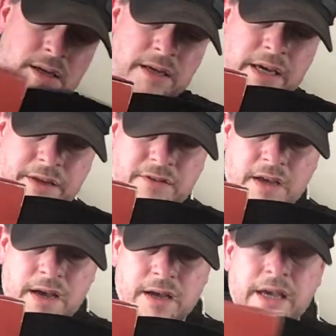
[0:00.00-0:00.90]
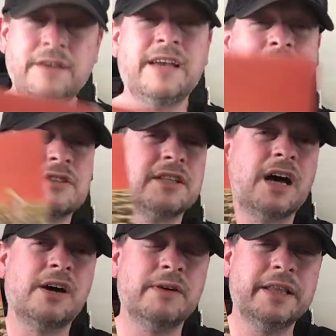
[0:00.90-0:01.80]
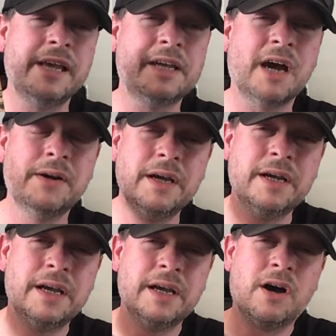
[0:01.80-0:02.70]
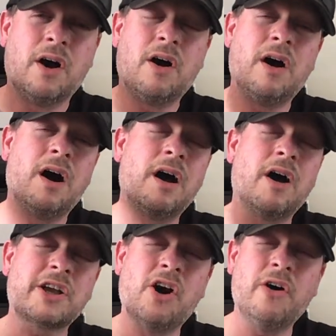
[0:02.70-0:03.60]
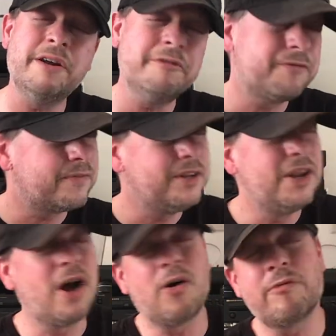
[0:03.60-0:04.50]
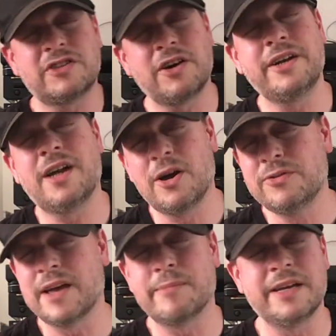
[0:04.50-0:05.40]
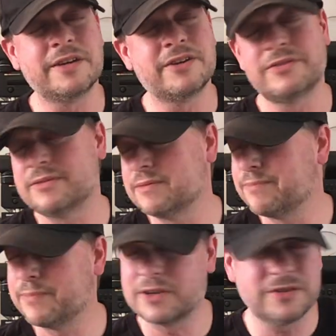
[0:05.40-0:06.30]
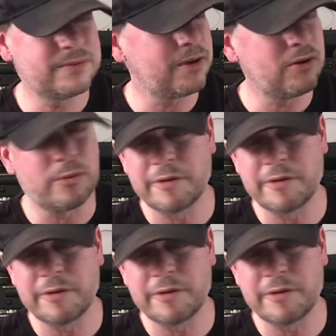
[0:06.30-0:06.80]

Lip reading: It is Houses of the Holy. There you go. I kind of know. Obviously, I know Zeppelin because a lot of my